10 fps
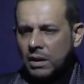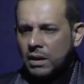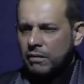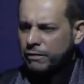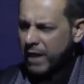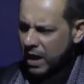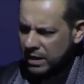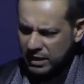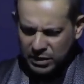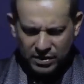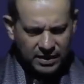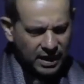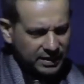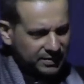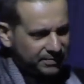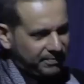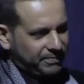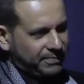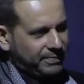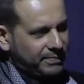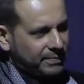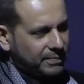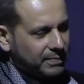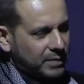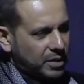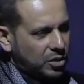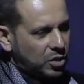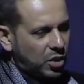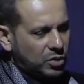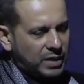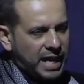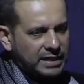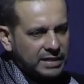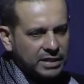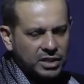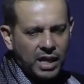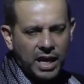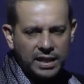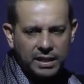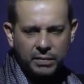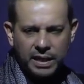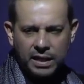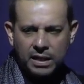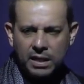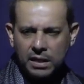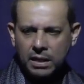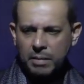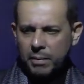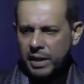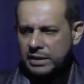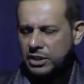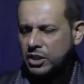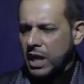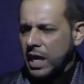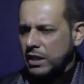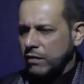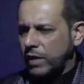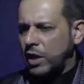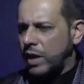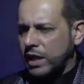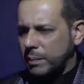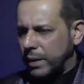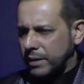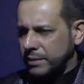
Father to son. As you know, tonight is the Shahada. We commemorate the Shahada of Ali al-Akbar.